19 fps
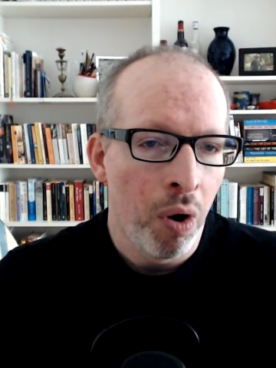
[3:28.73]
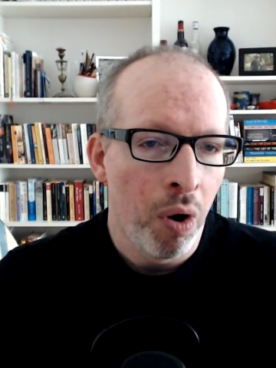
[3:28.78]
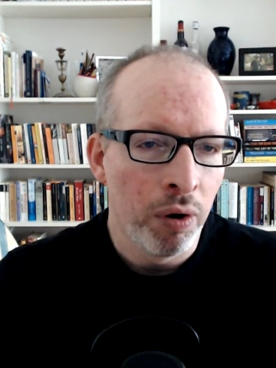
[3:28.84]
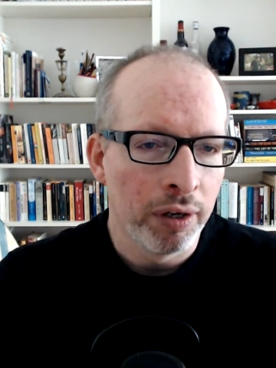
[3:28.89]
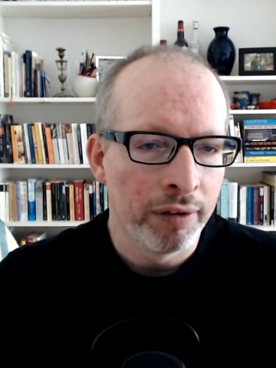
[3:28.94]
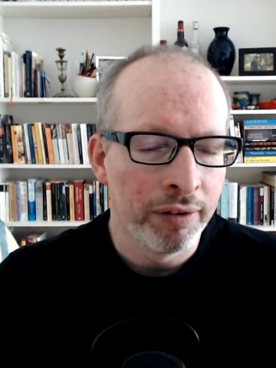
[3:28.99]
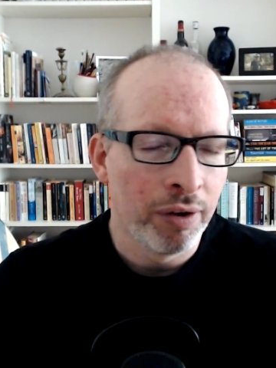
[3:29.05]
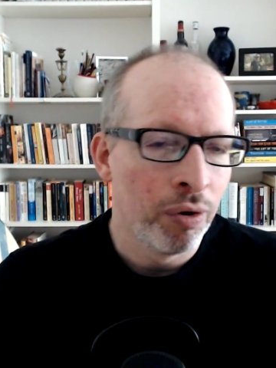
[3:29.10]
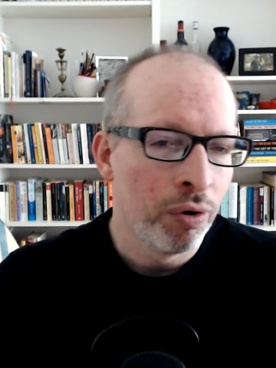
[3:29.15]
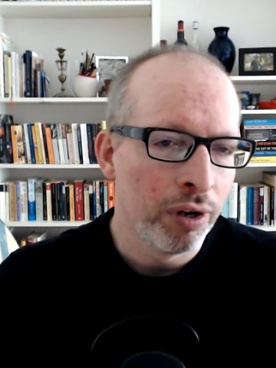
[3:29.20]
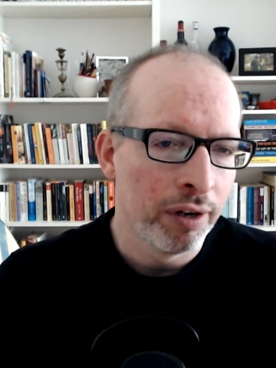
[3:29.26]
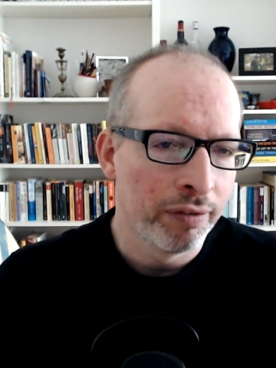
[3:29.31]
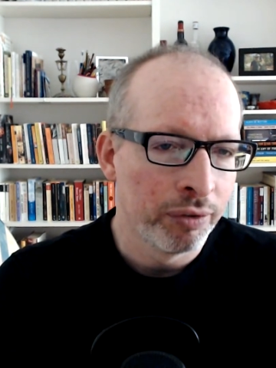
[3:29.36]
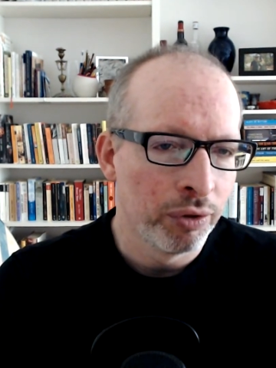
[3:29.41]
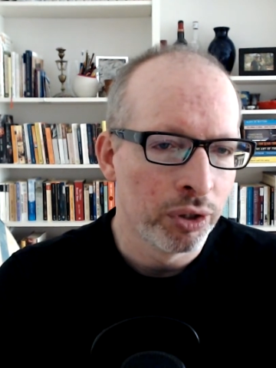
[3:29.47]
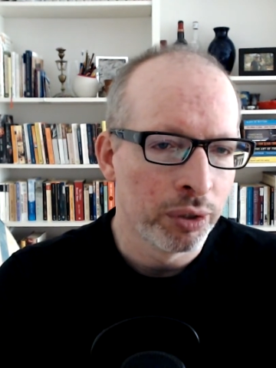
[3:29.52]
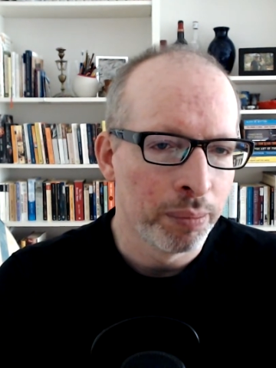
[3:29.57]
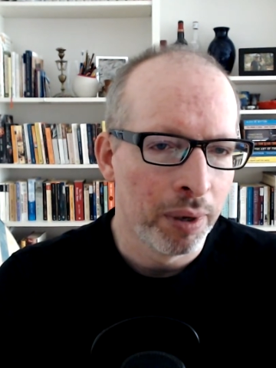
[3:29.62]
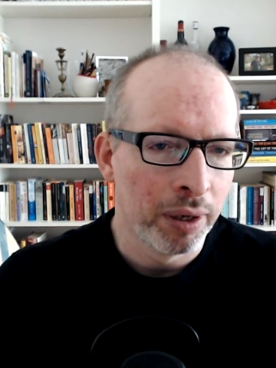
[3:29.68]
All of
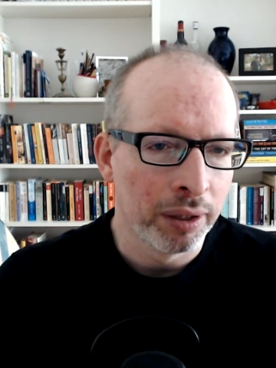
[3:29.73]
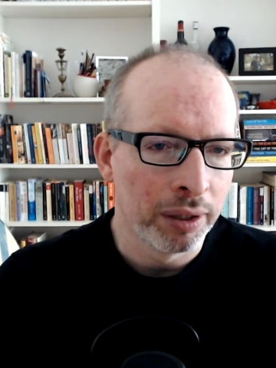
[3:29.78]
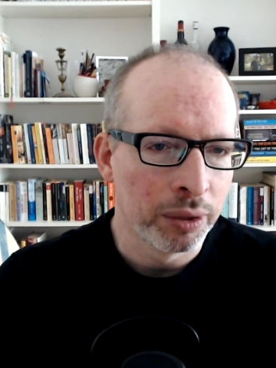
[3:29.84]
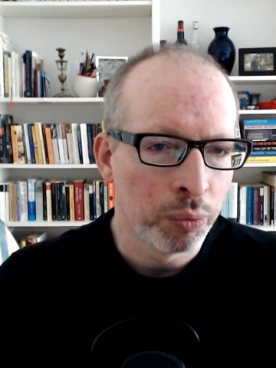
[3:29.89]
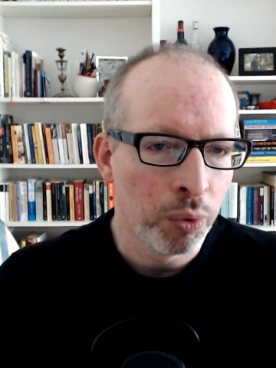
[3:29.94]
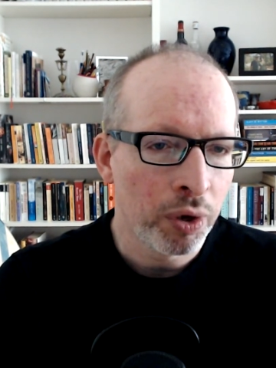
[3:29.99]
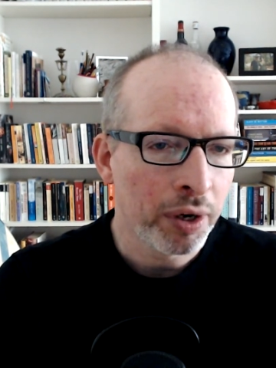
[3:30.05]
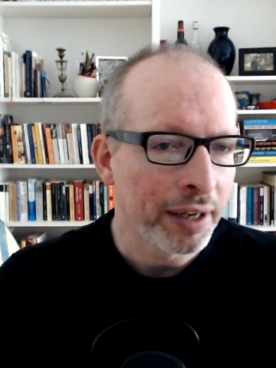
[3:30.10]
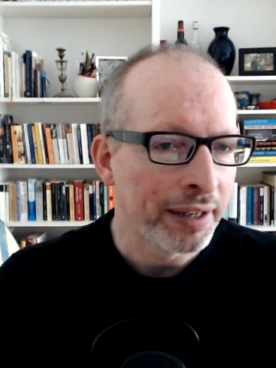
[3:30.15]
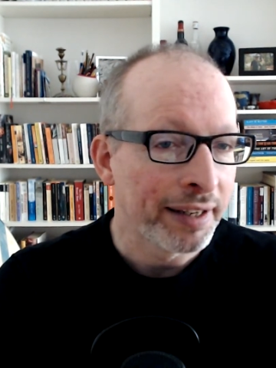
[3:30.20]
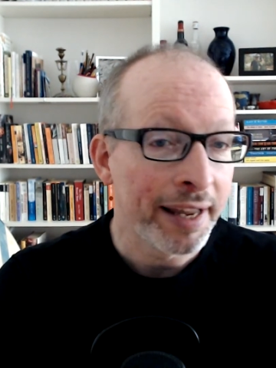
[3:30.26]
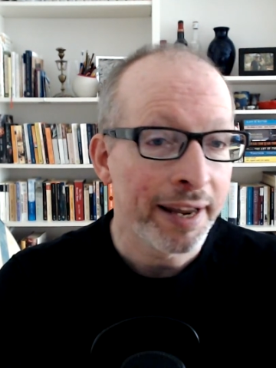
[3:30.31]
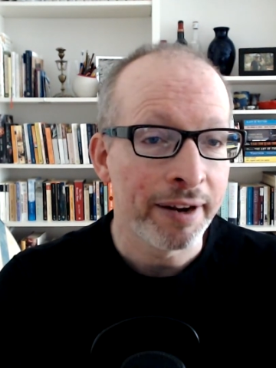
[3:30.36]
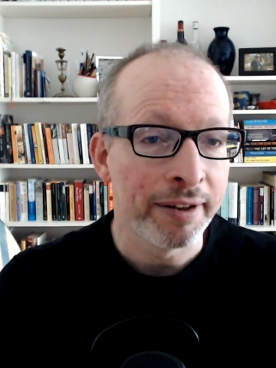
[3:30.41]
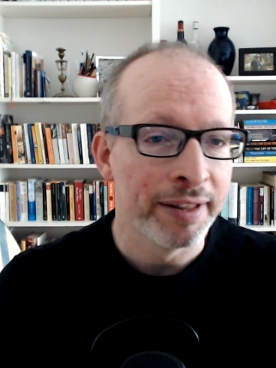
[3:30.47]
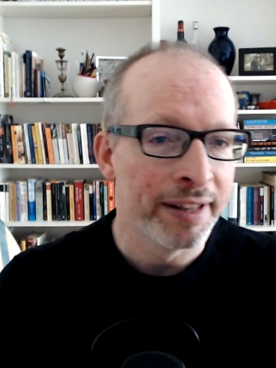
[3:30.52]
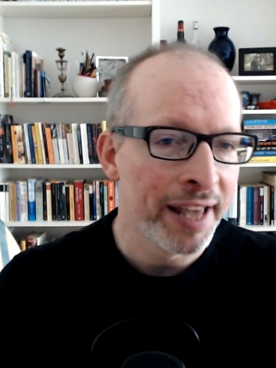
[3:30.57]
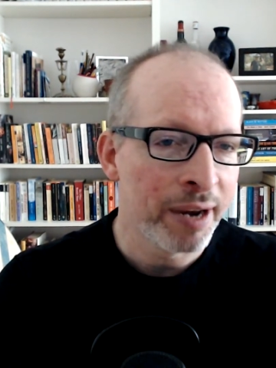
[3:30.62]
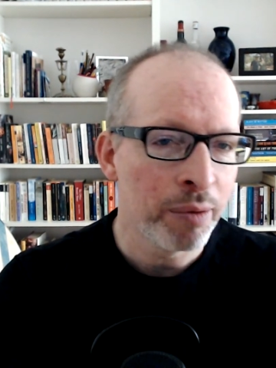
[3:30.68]
those models work, and
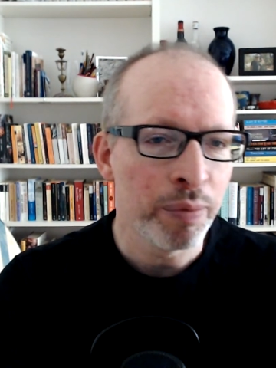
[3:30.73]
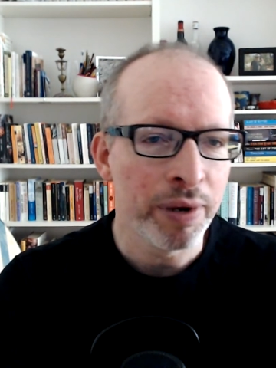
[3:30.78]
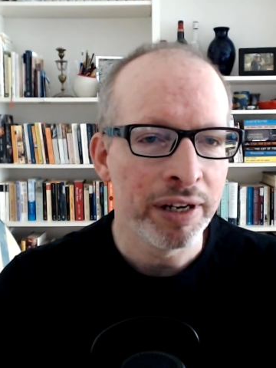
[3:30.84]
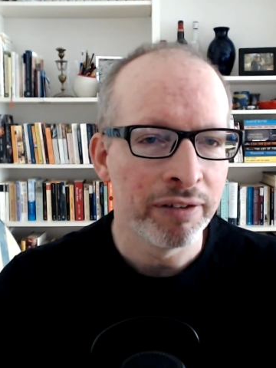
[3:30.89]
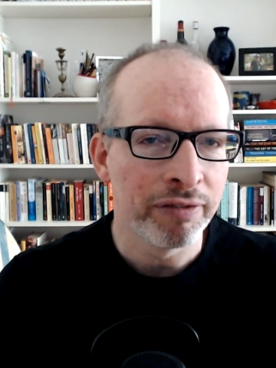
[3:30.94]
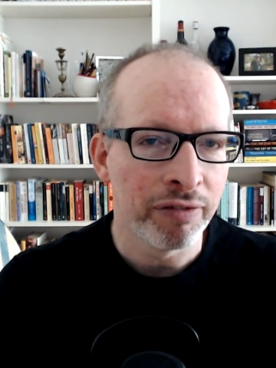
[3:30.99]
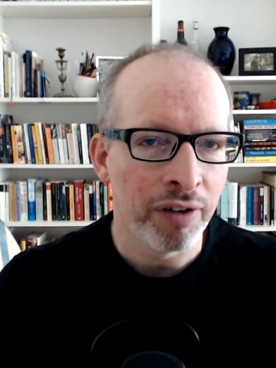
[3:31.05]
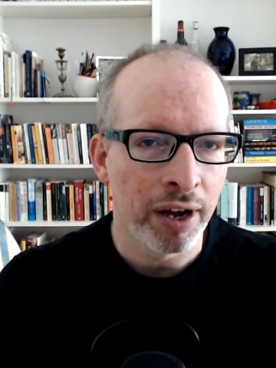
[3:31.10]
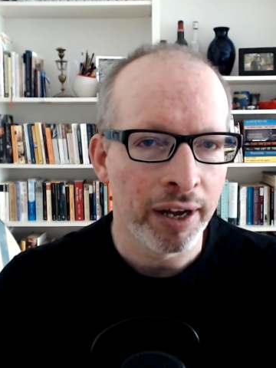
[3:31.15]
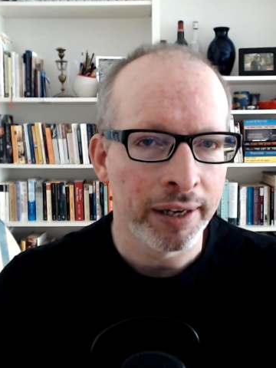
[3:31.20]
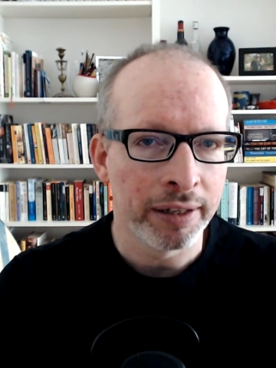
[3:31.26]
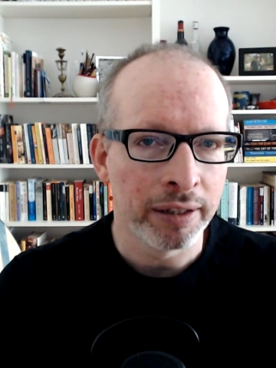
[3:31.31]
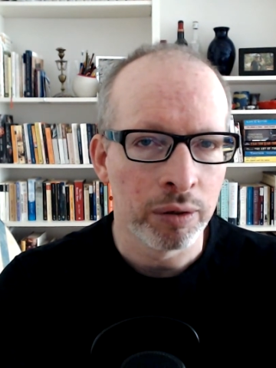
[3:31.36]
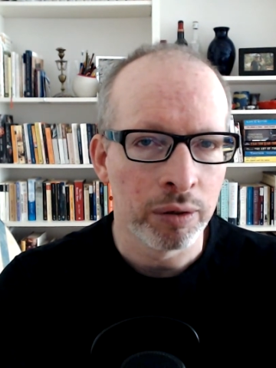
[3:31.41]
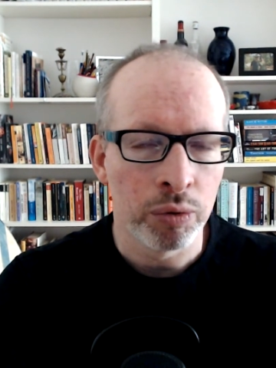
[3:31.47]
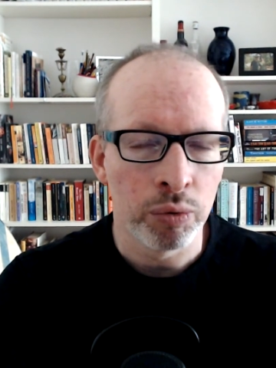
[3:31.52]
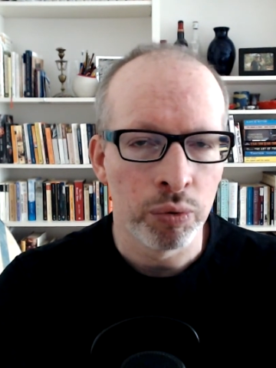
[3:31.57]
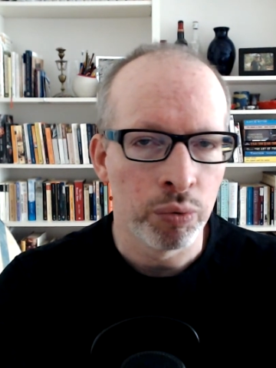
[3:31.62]
then we define